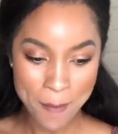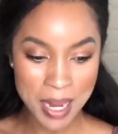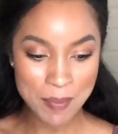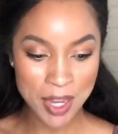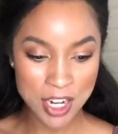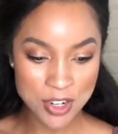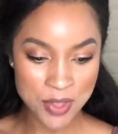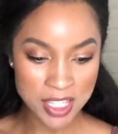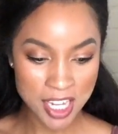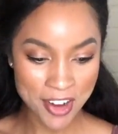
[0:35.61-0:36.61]
but I'm gonna do
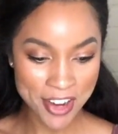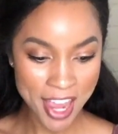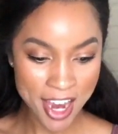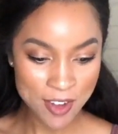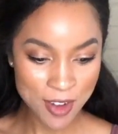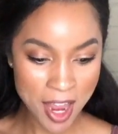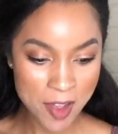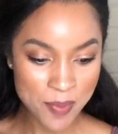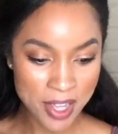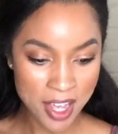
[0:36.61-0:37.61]
the terry head
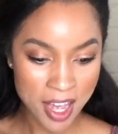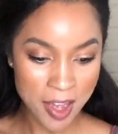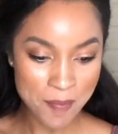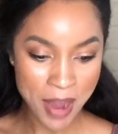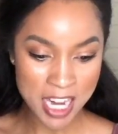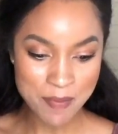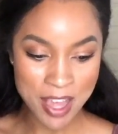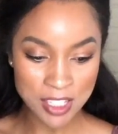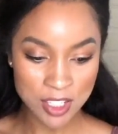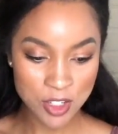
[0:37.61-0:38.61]
wrap, a Body
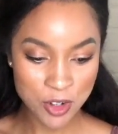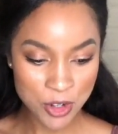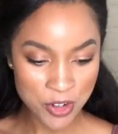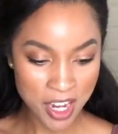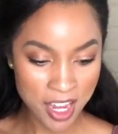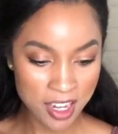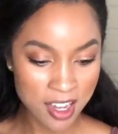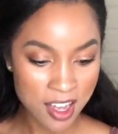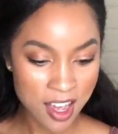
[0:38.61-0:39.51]
Basics crew neck,